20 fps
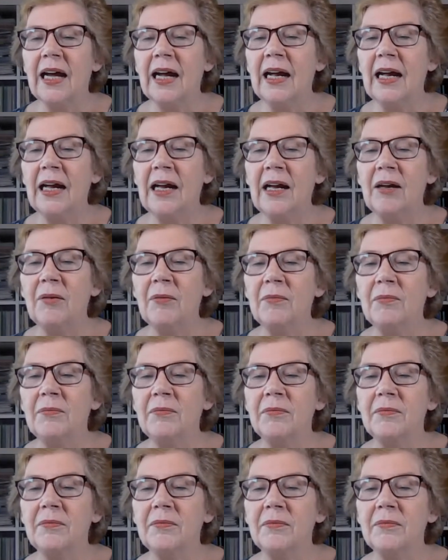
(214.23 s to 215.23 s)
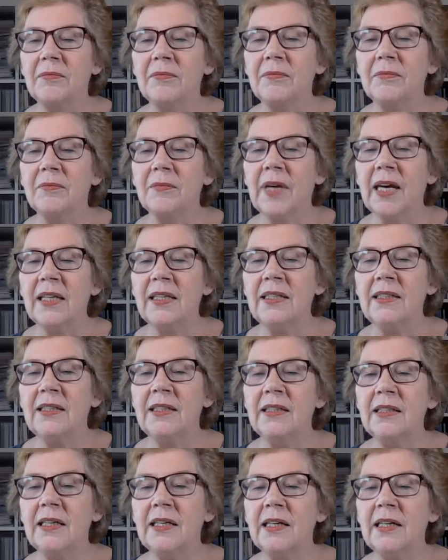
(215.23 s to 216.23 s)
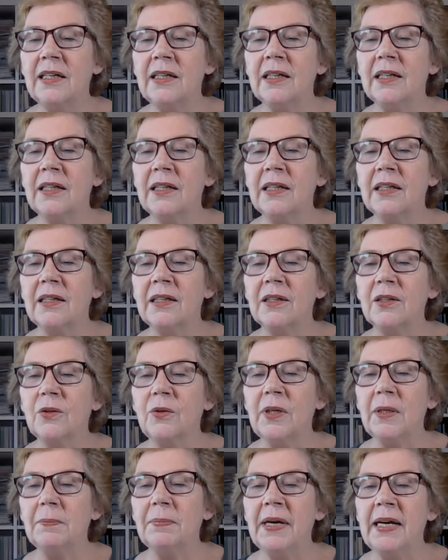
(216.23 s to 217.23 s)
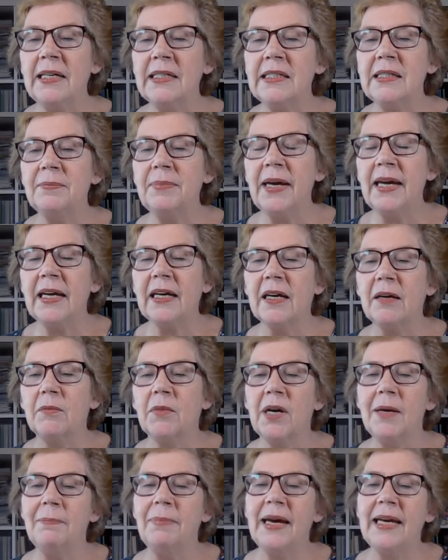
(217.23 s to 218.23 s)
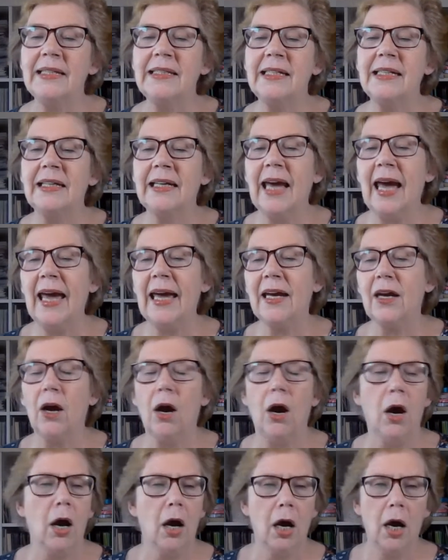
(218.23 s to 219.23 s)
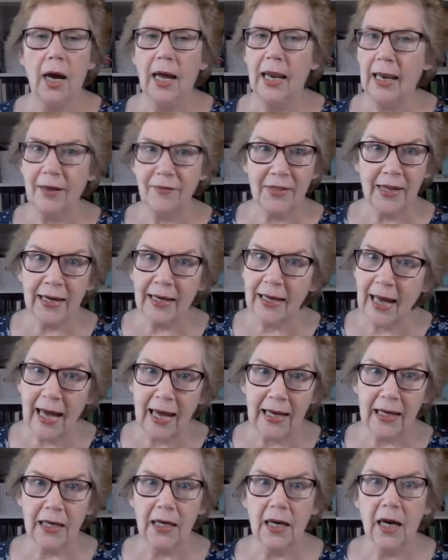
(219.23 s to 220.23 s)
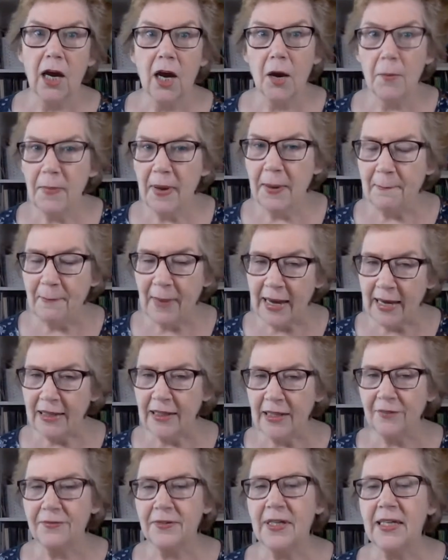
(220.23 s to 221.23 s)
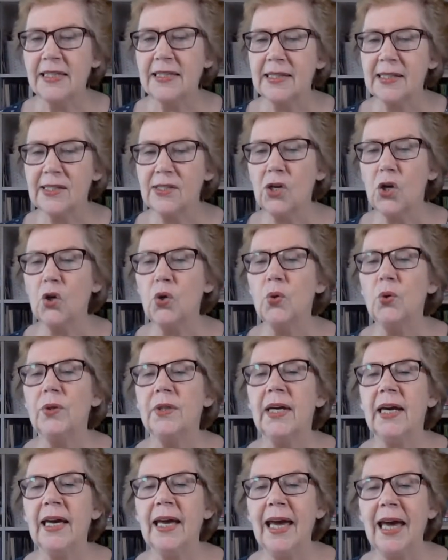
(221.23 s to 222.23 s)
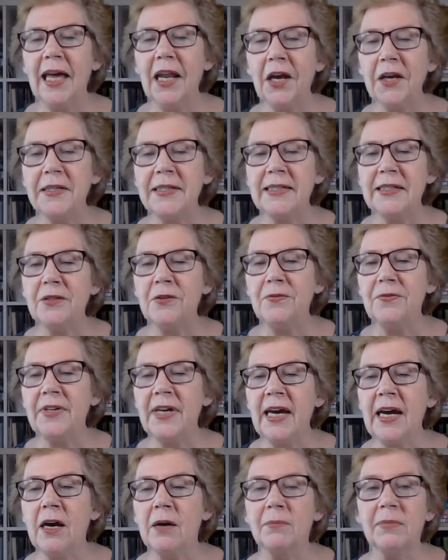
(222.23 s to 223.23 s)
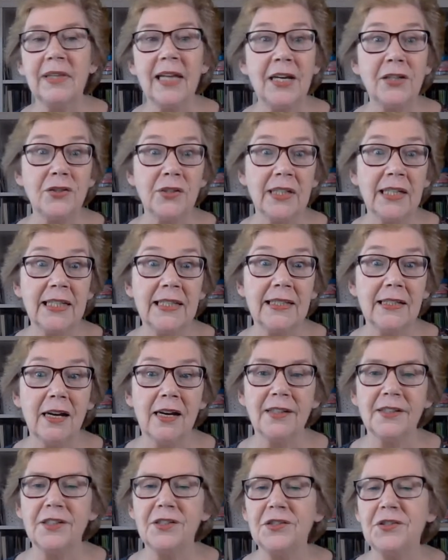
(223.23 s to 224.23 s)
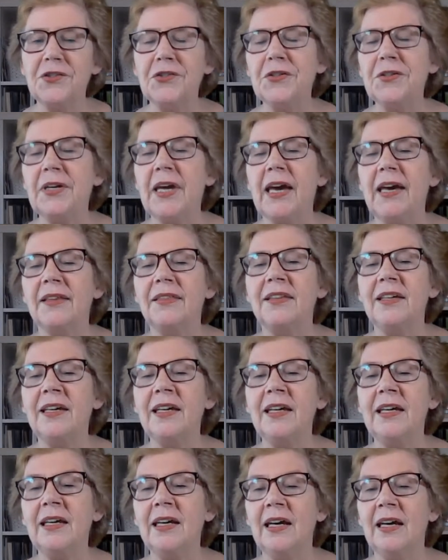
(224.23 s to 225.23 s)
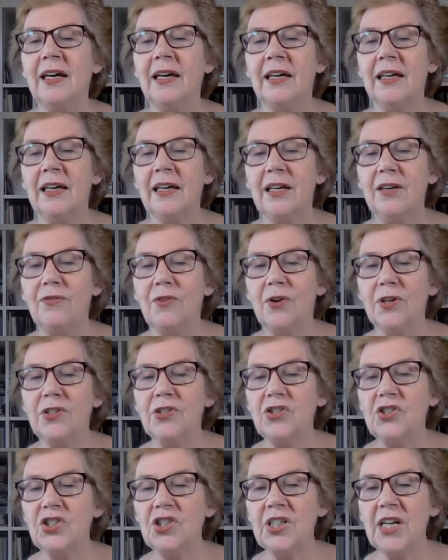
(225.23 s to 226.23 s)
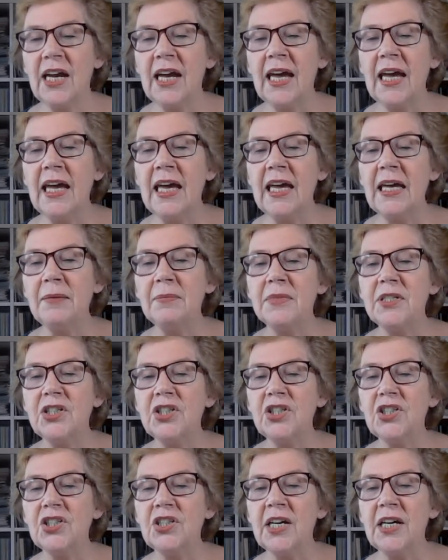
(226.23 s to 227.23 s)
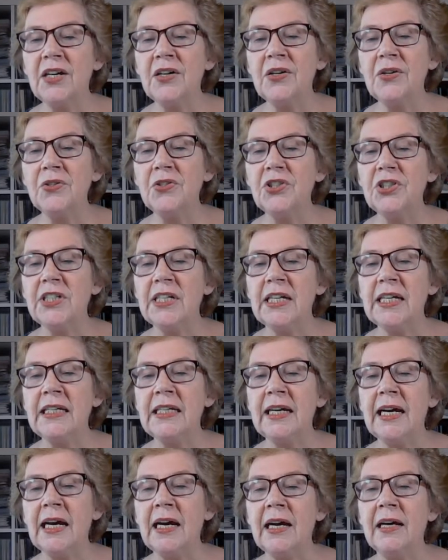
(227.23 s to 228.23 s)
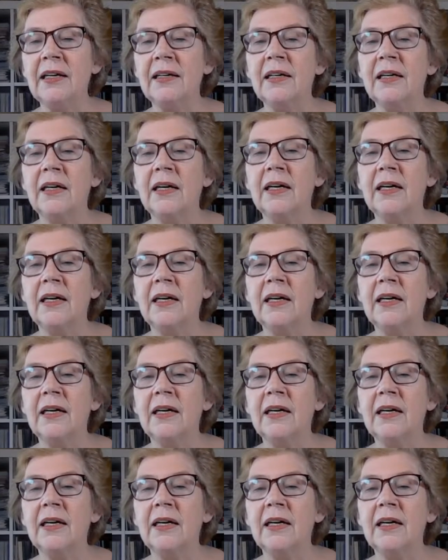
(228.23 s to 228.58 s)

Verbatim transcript: Um, Kathy did a quick pasta bake and my basic cake. Oh, I love that cake. Been making it for years. So good. Hello, Sylvia. I'm glad your kids liked it too, Kathy. Yvonne J, Michelle, Sheena,